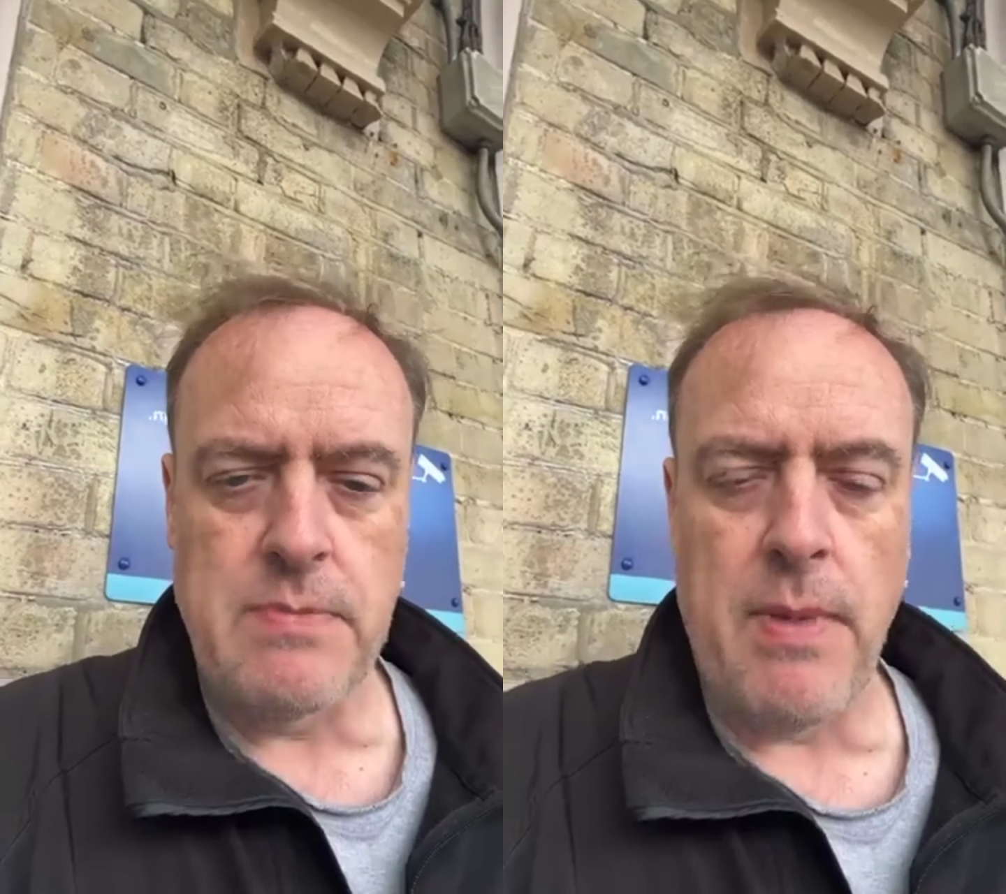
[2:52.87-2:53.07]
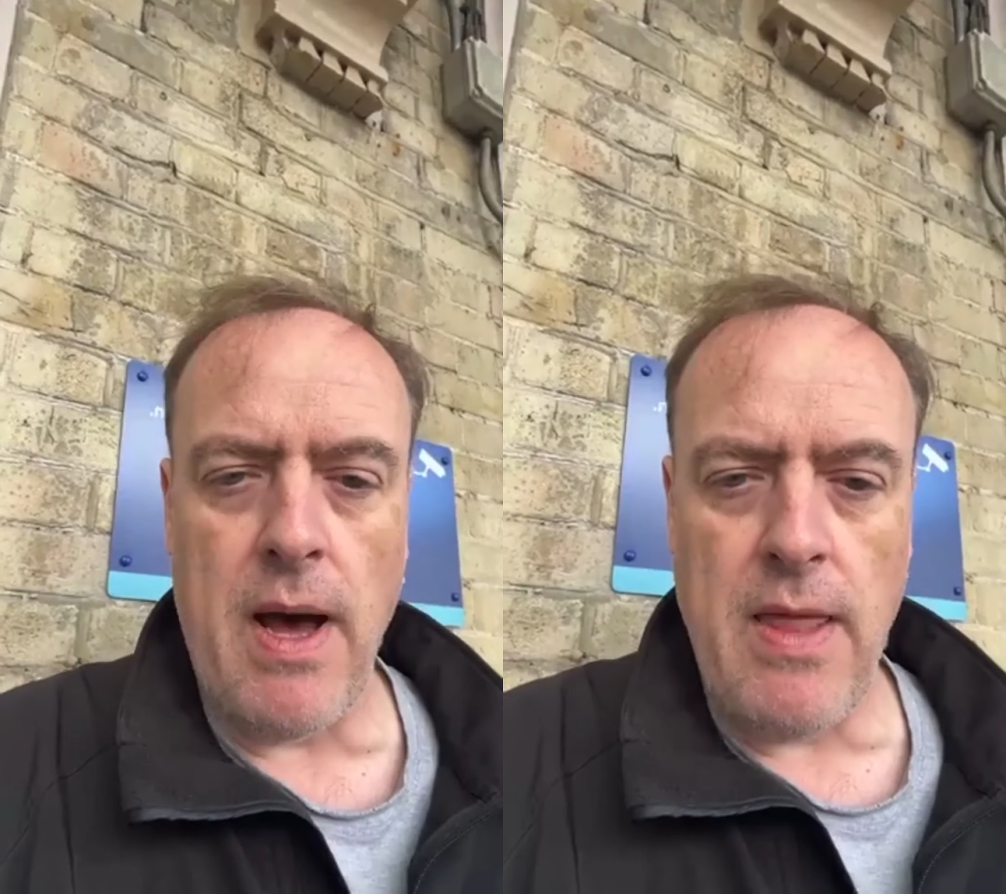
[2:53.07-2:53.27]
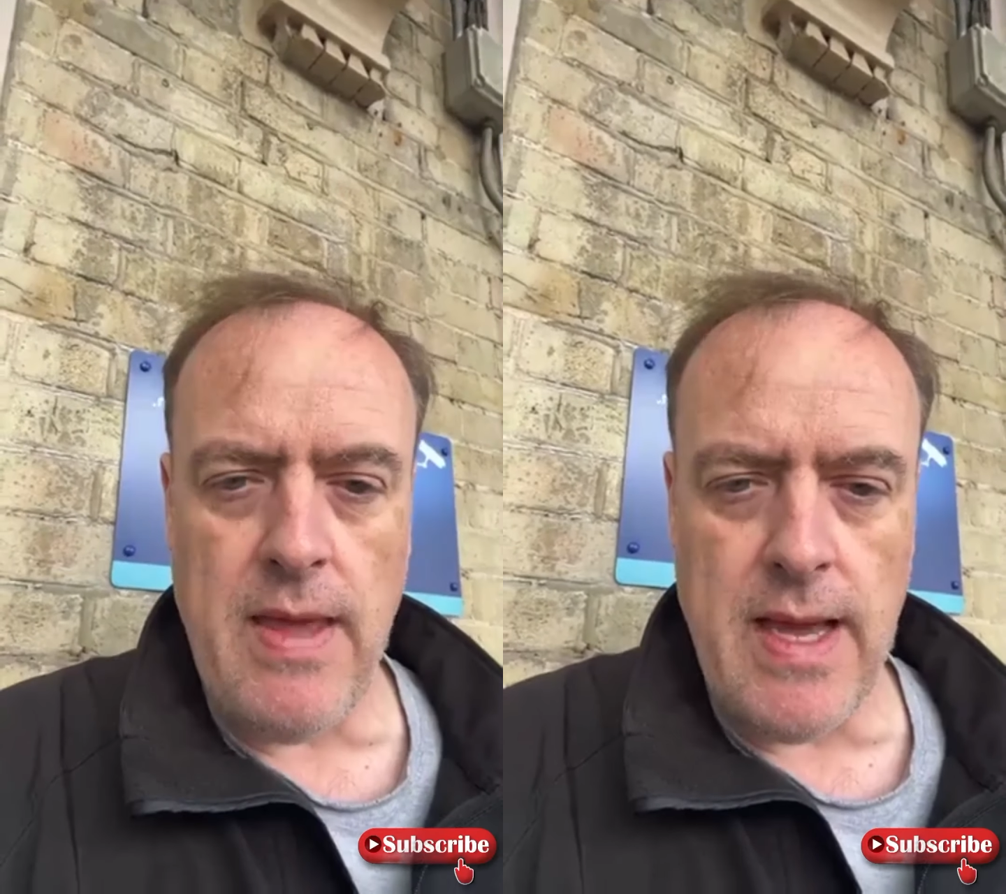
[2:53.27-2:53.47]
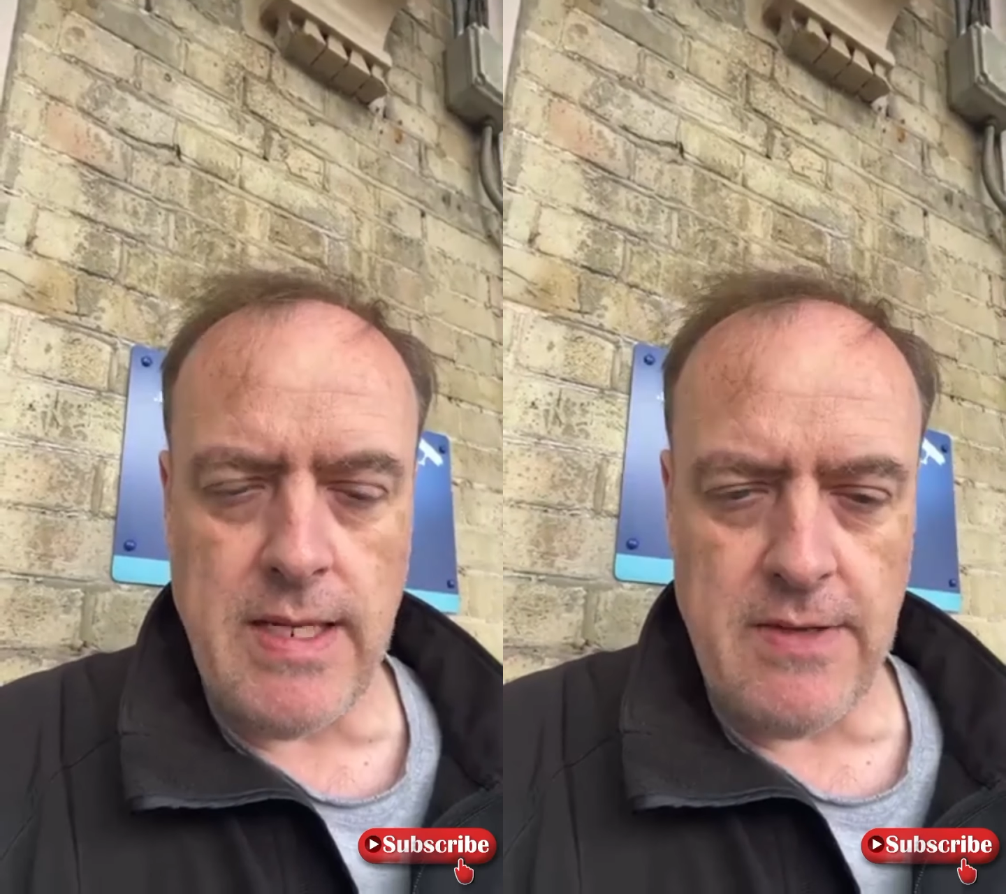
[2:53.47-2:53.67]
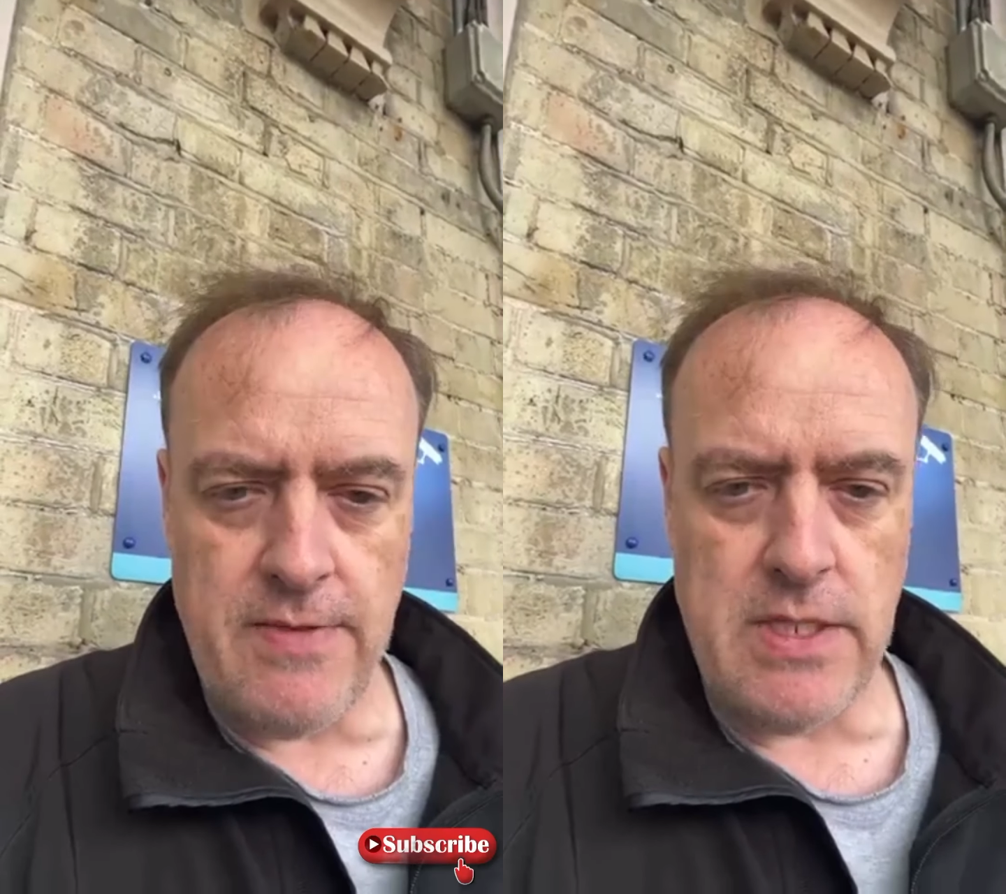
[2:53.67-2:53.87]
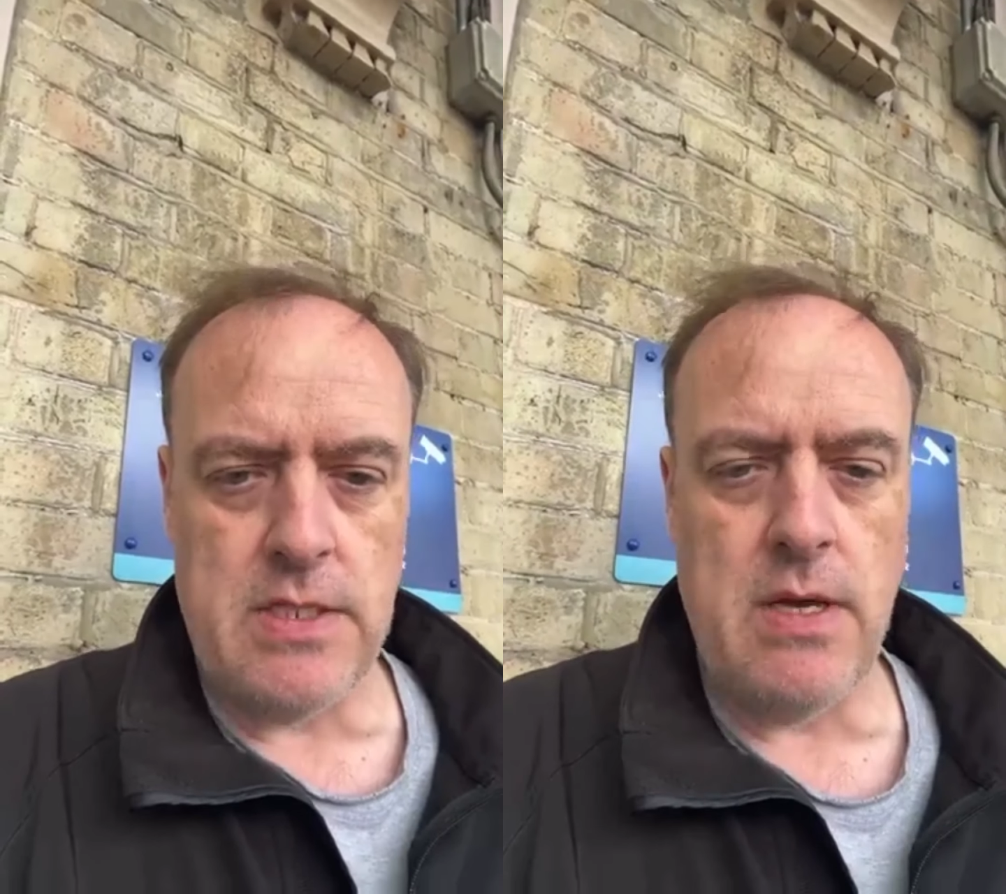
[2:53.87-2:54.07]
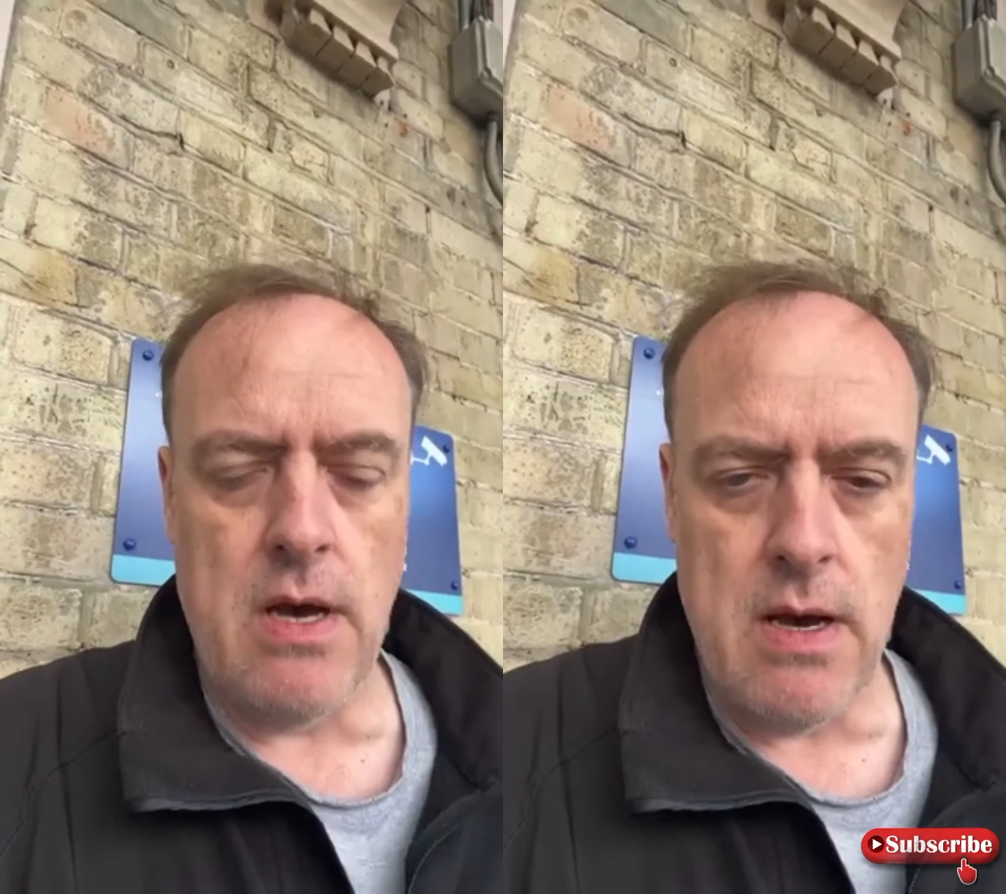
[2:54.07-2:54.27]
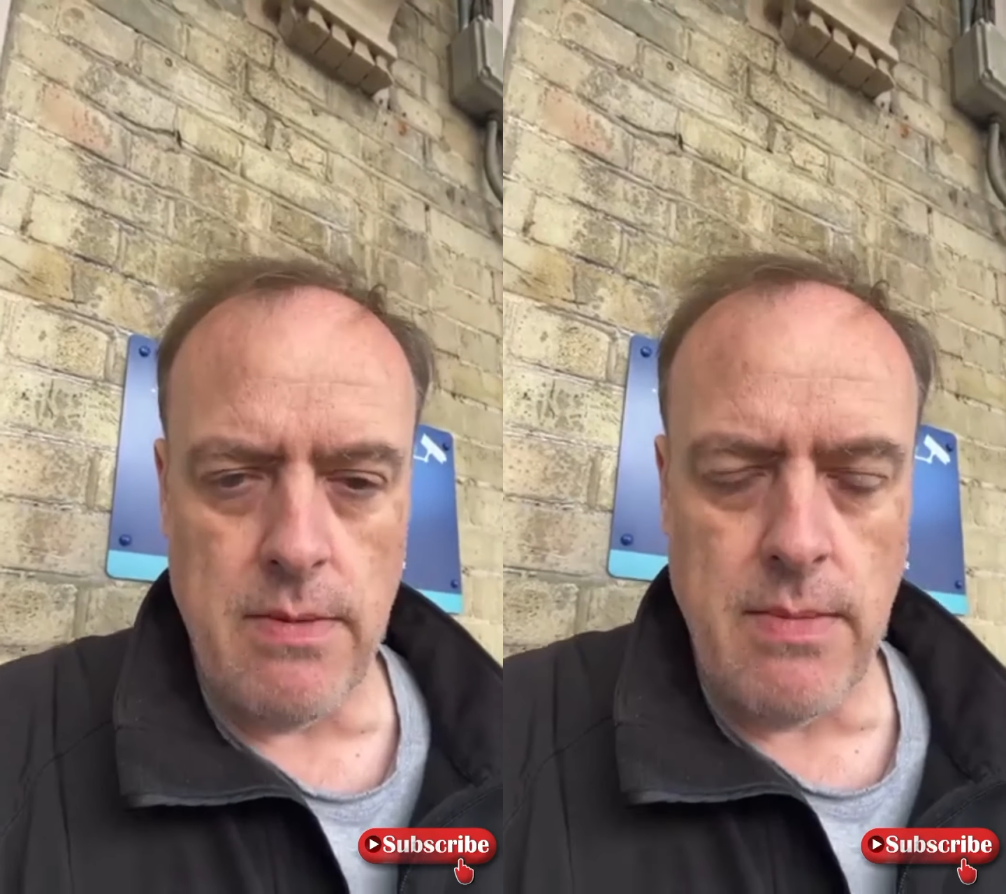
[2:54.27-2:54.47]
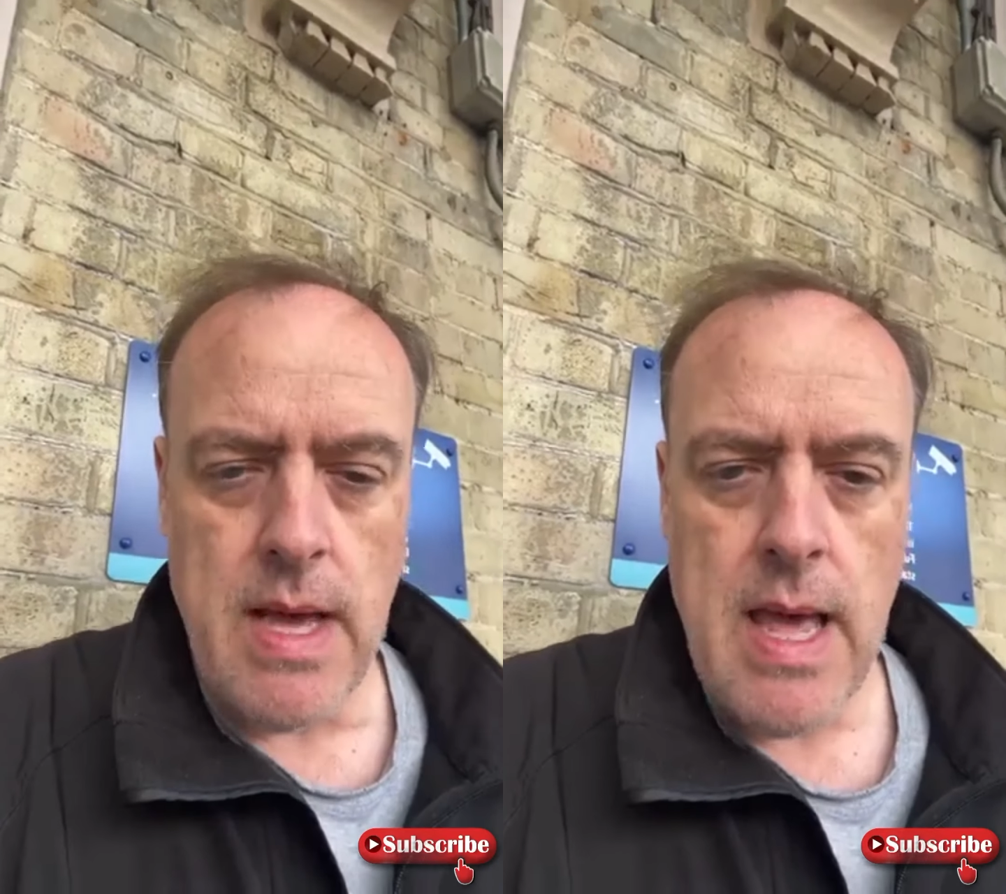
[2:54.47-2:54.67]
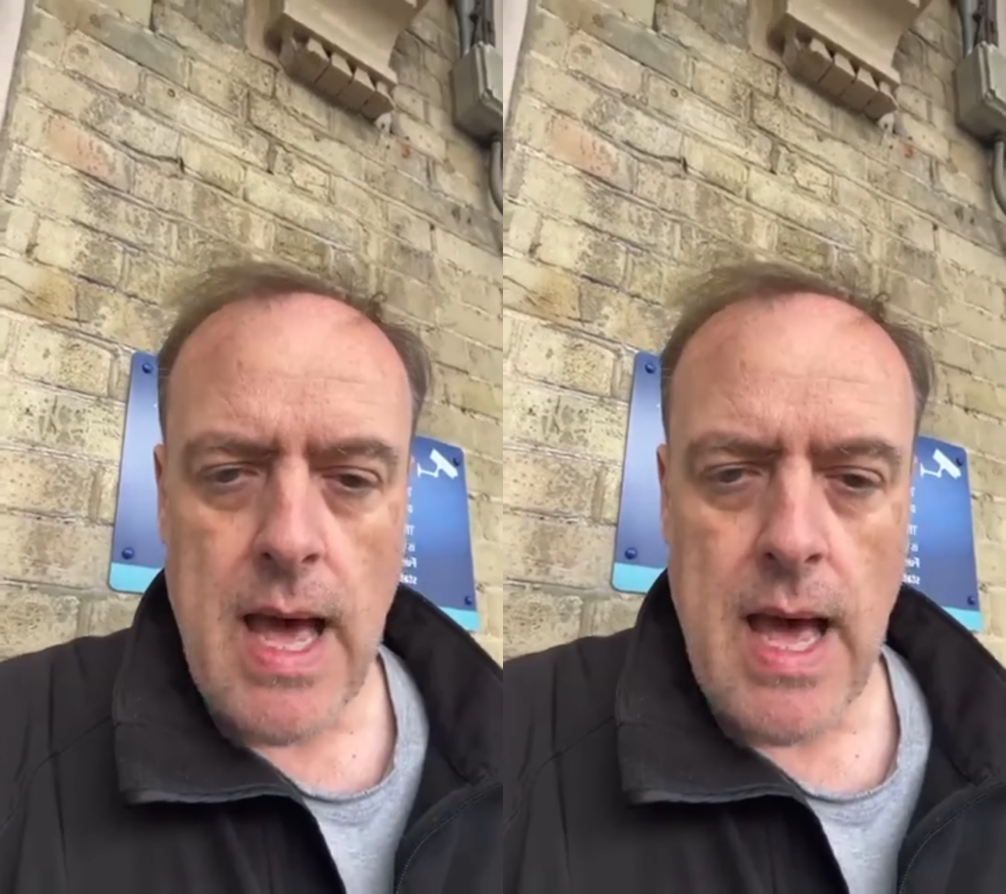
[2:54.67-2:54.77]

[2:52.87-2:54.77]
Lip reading: by the end of his term